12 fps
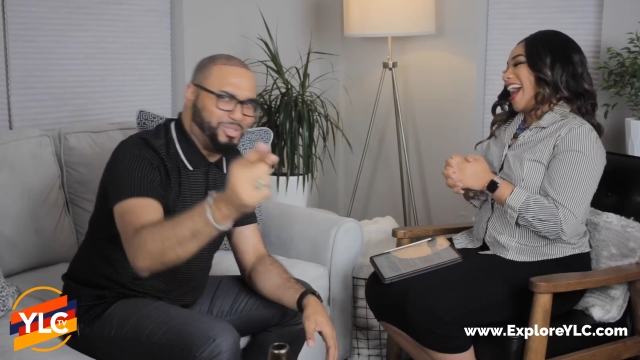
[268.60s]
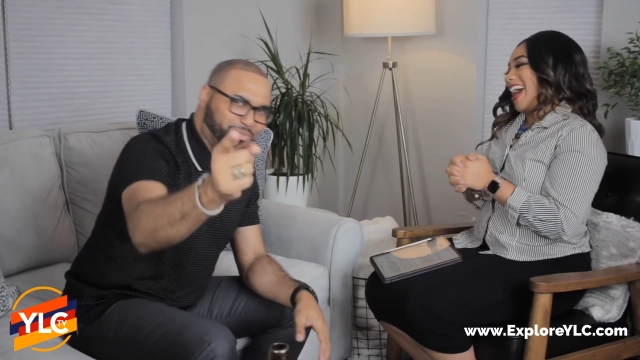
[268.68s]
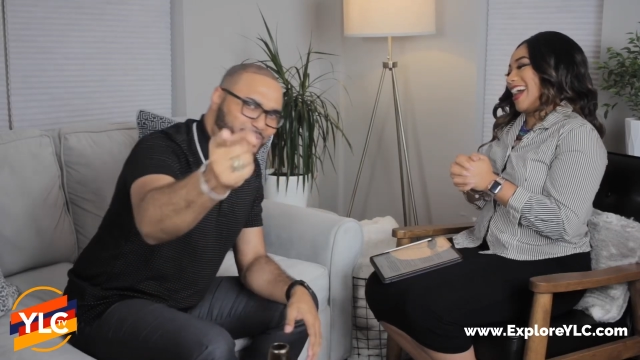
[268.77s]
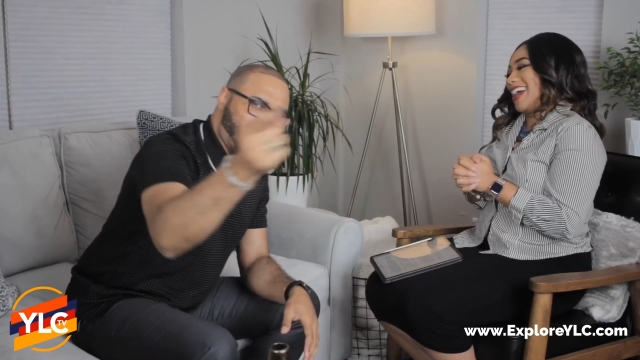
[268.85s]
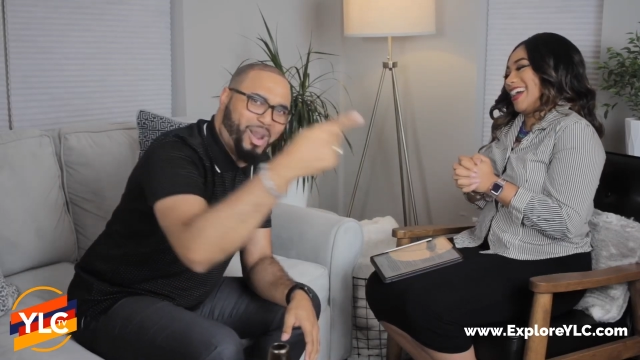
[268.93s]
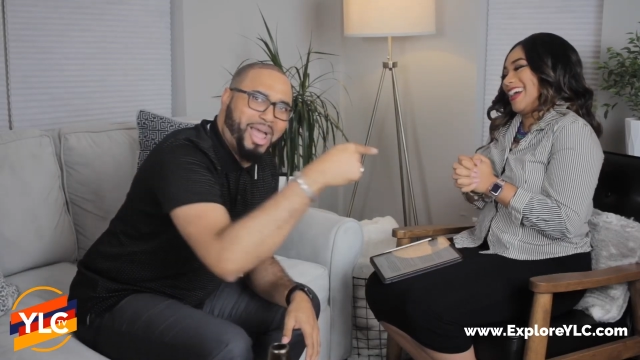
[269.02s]

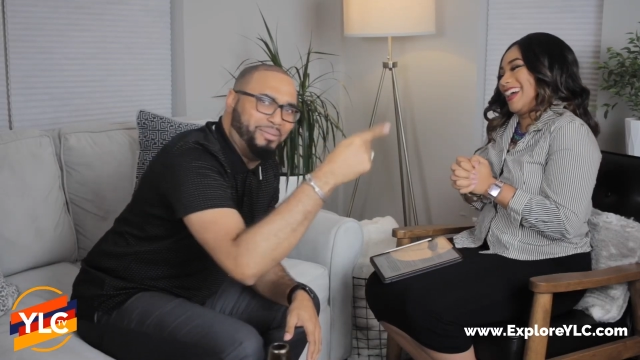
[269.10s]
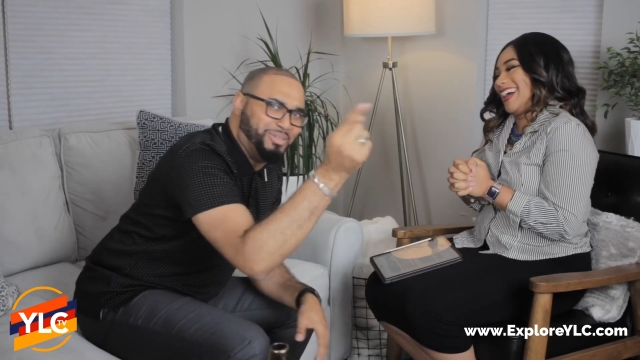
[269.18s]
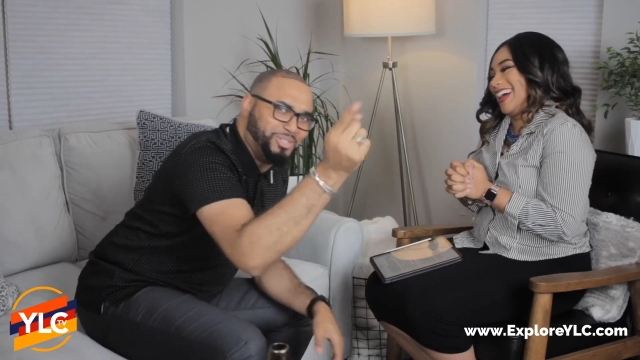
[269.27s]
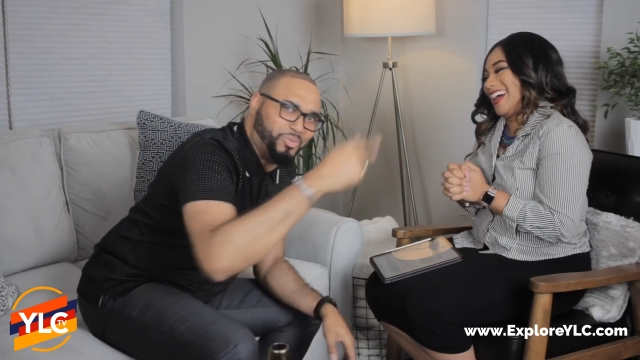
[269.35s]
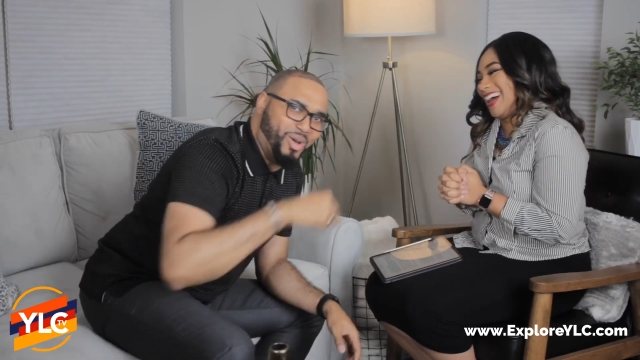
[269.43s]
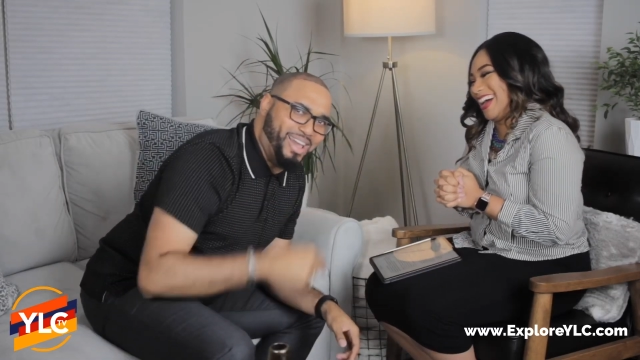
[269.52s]
Speaker 1: subscribe
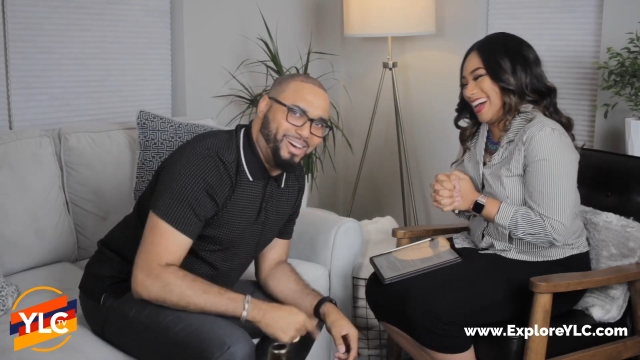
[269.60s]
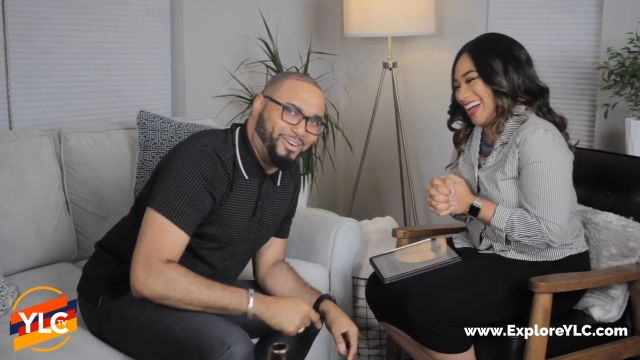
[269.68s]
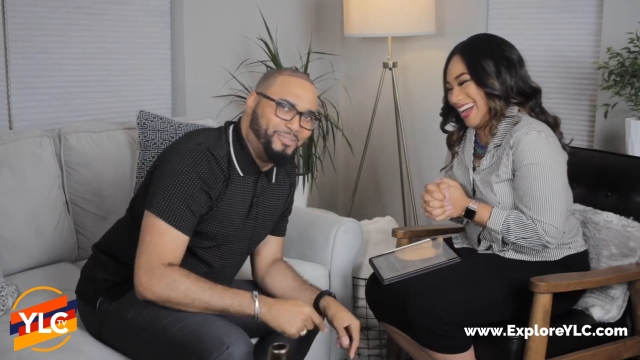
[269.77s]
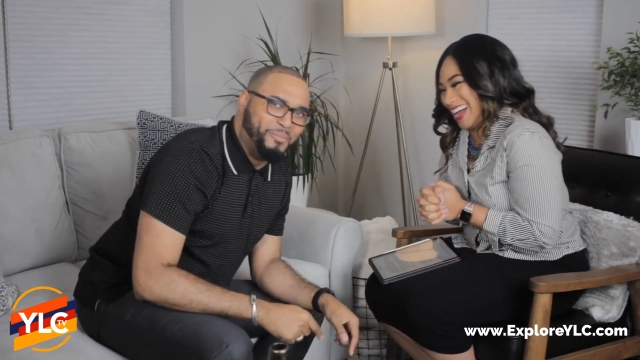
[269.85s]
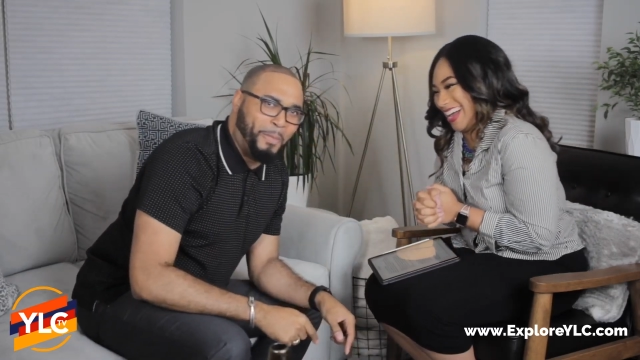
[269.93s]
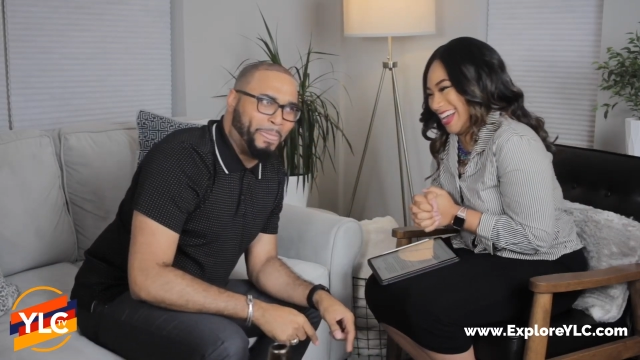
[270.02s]
as well.
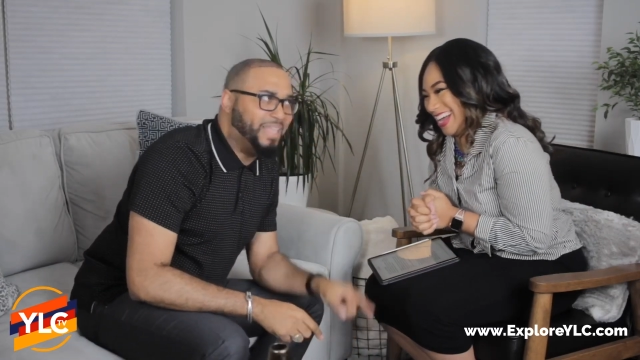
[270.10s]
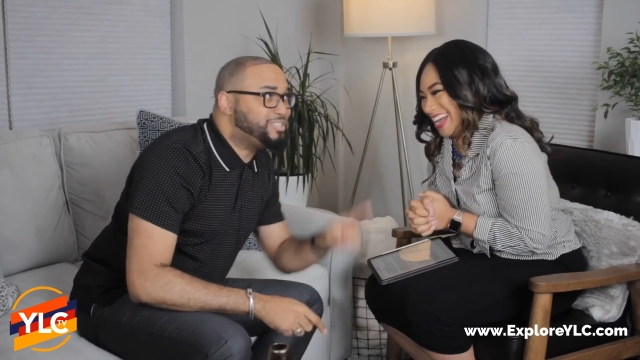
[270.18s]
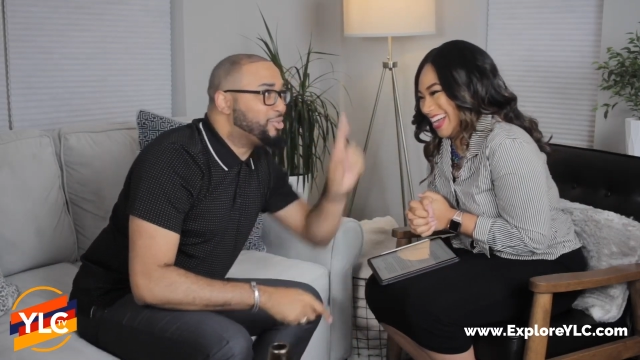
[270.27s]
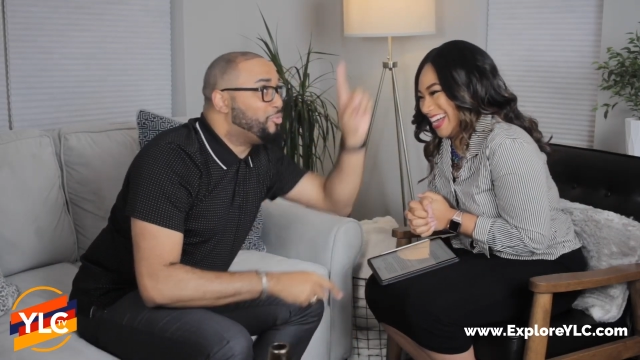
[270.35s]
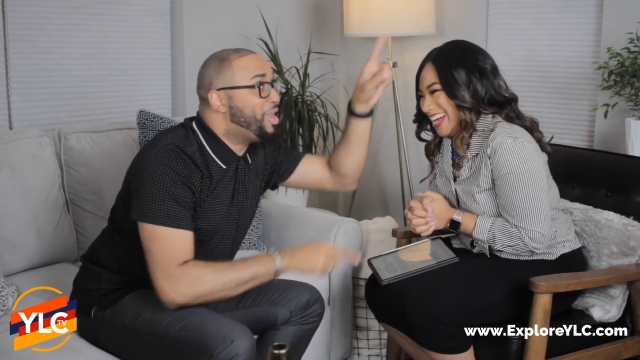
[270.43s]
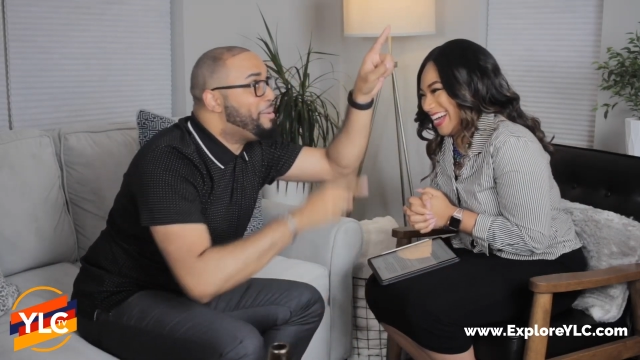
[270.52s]
It's
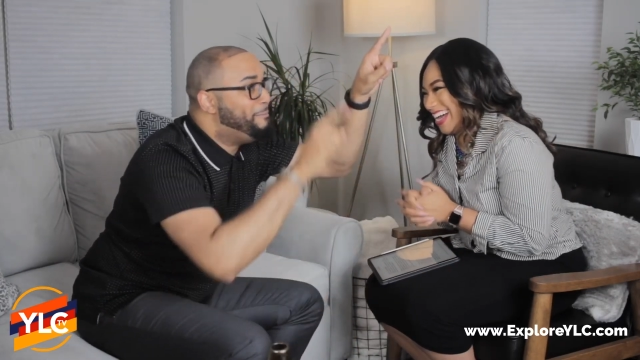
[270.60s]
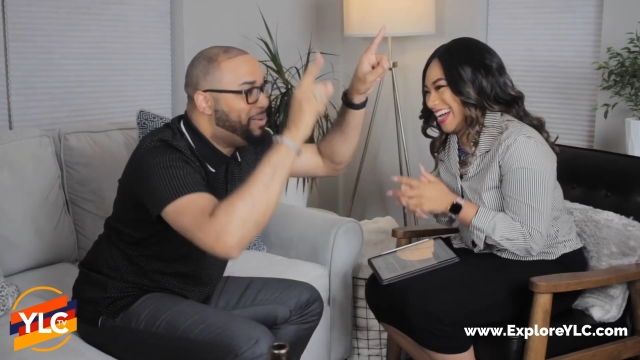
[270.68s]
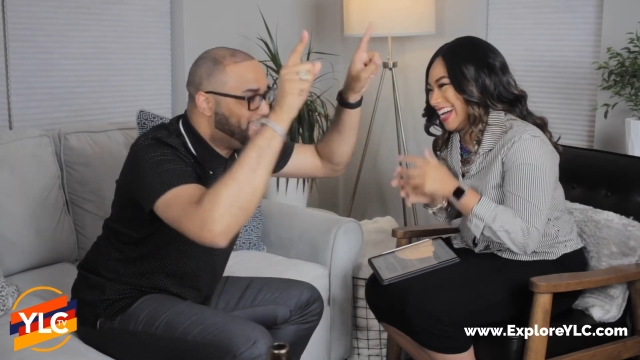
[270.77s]
a red